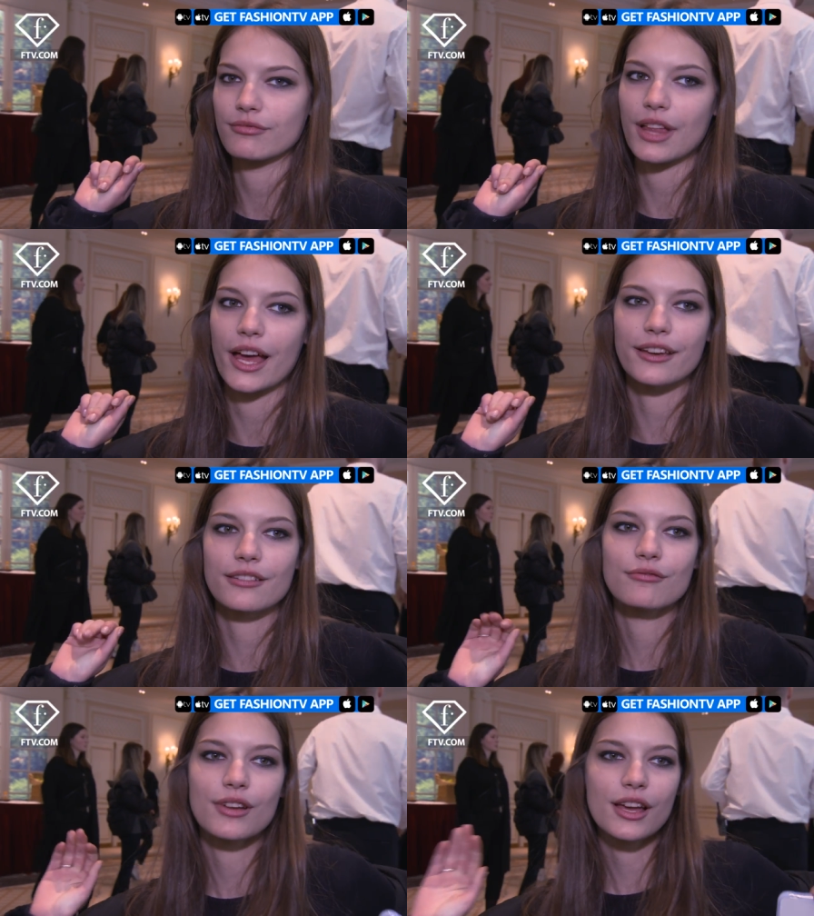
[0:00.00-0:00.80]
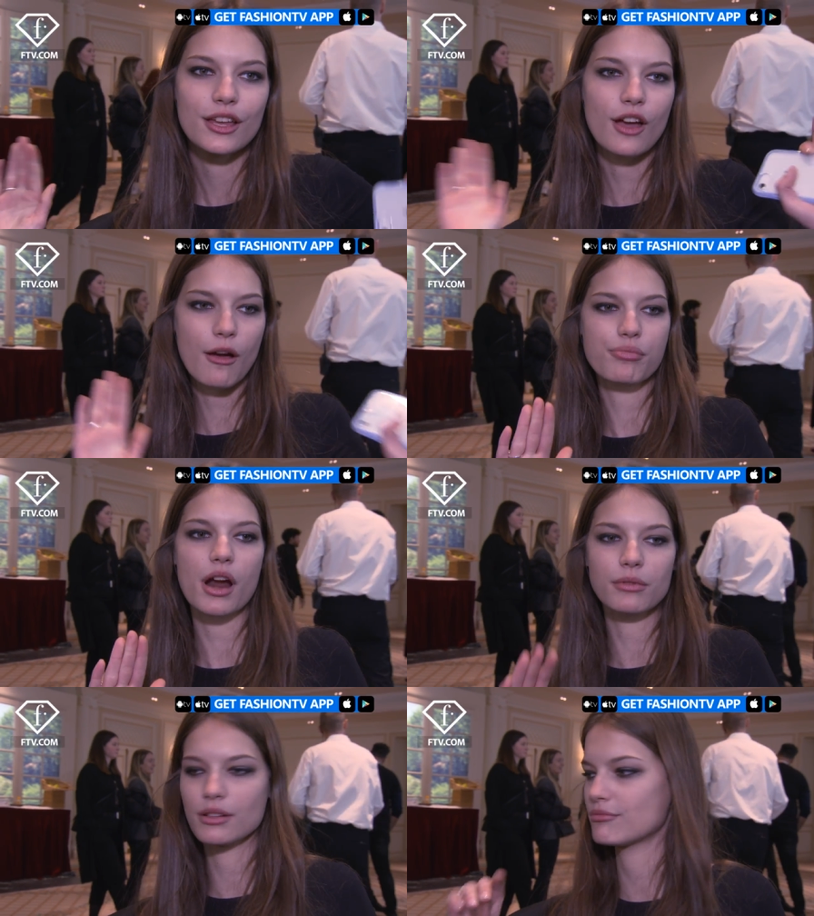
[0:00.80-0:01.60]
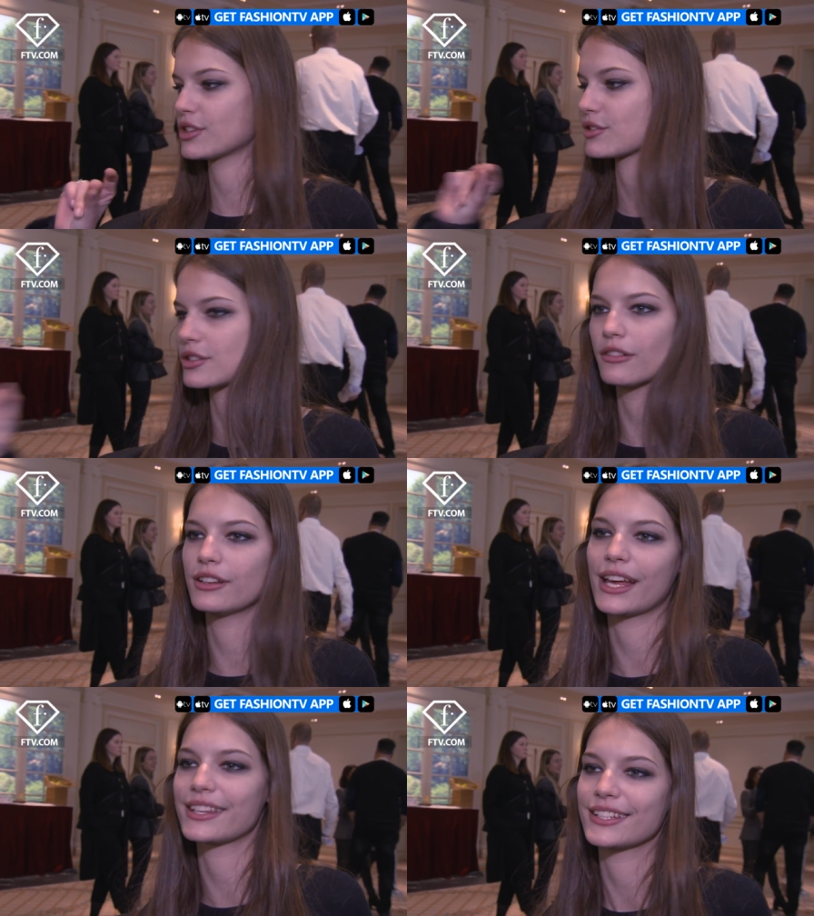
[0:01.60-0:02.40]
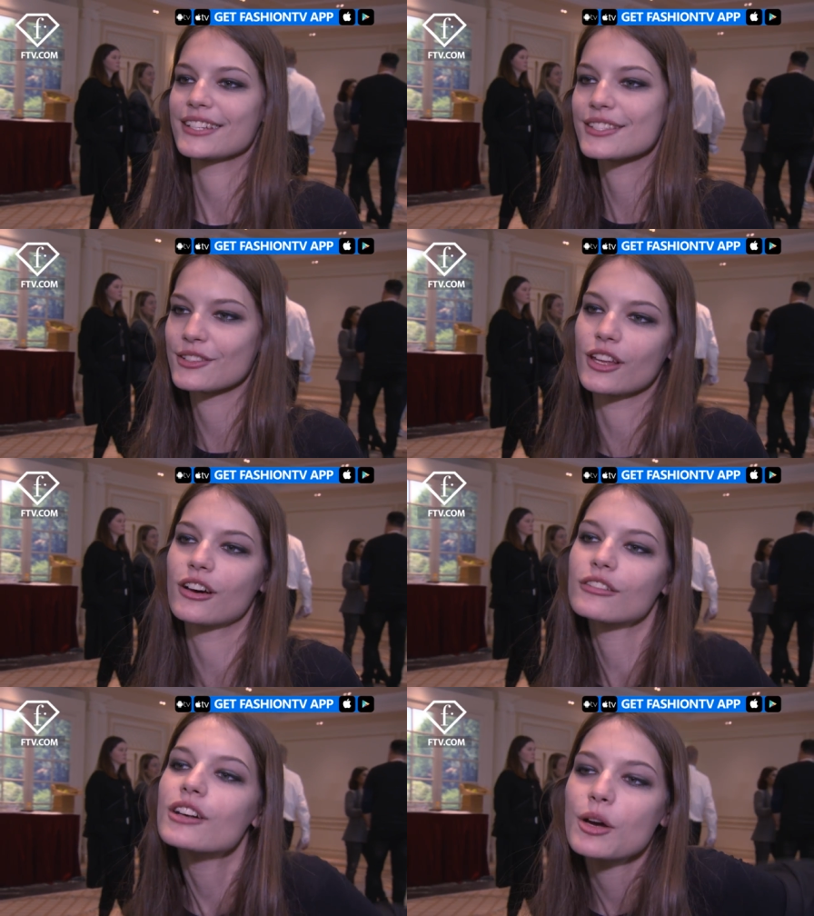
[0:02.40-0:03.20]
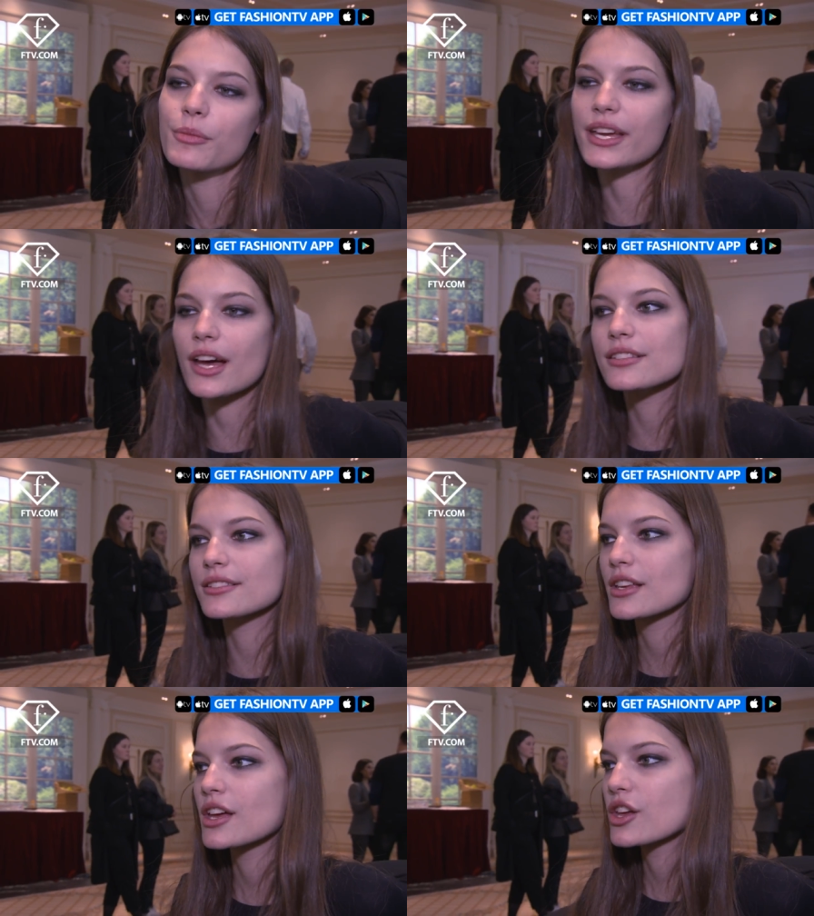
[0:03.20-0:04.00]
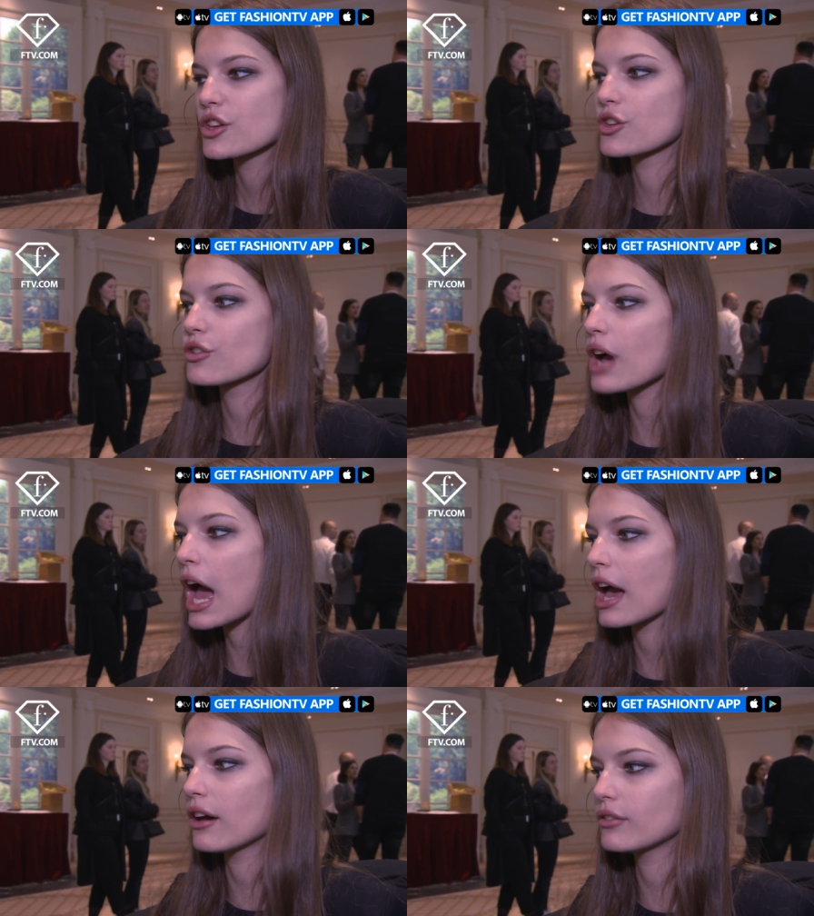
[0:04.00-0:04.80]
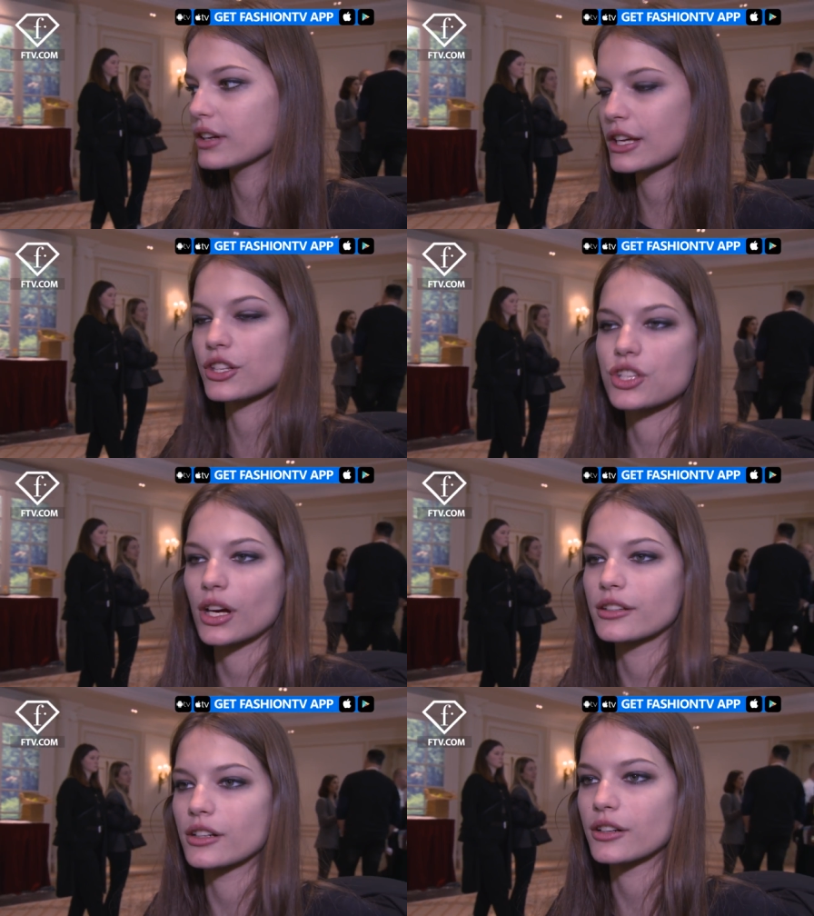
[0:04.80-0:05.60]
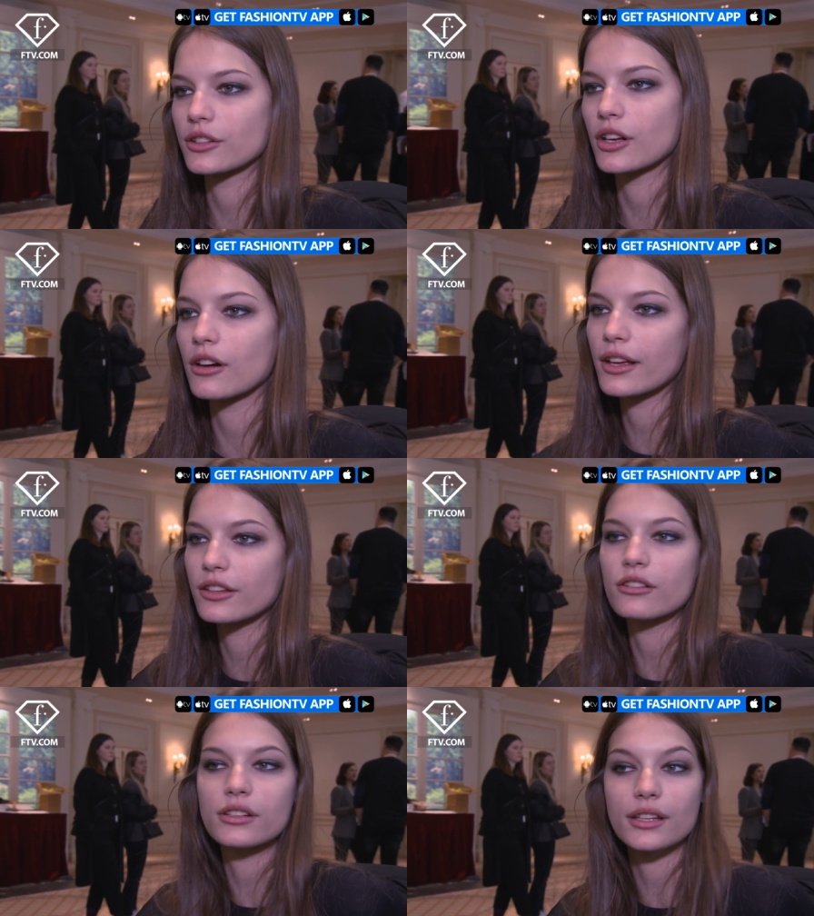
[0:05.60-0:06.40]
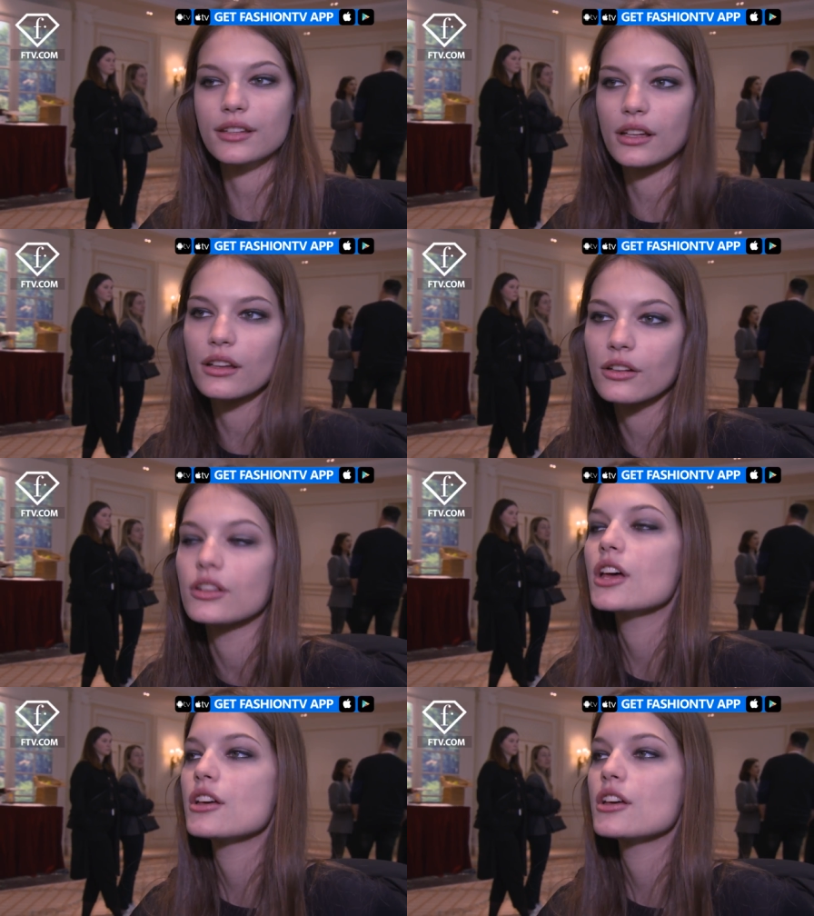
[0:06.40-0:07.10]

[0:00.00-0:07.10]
like, you have problem, you solve it like this, you know? Because you have each other, you know, and you're not alone.